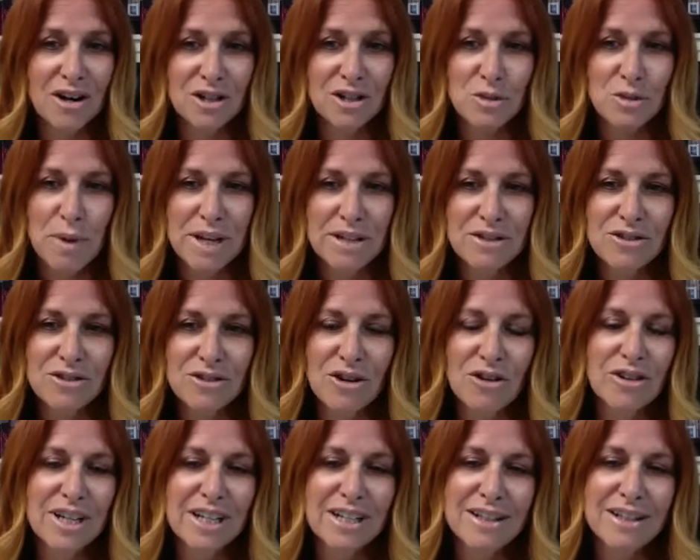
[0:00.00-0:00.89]
space
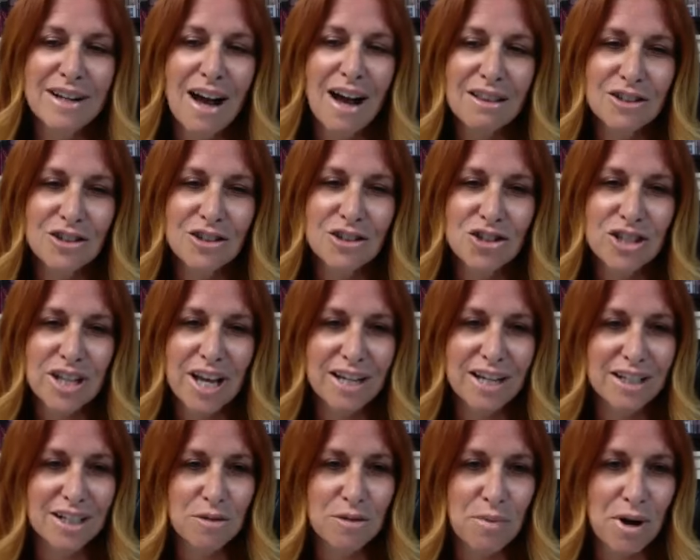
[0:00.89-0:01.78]
don't acknowledge that
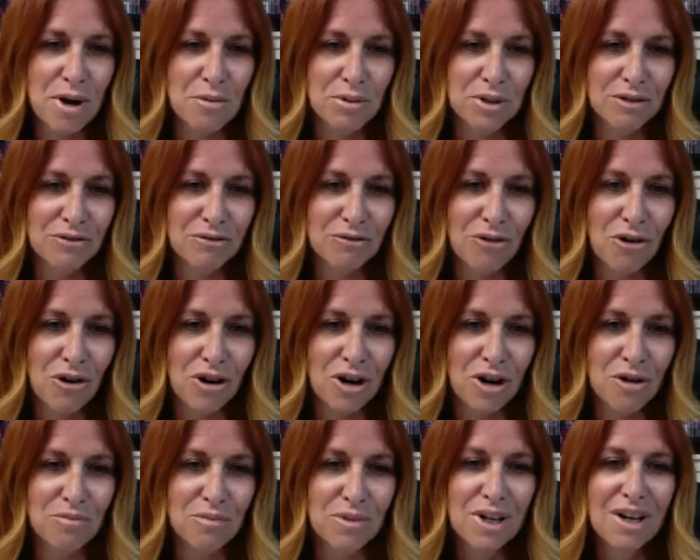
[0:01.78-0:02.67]
in a public
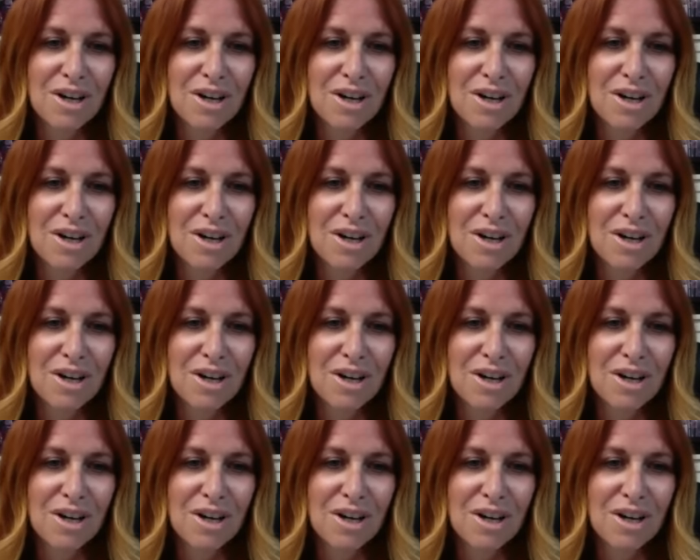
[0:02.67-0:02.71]
forum.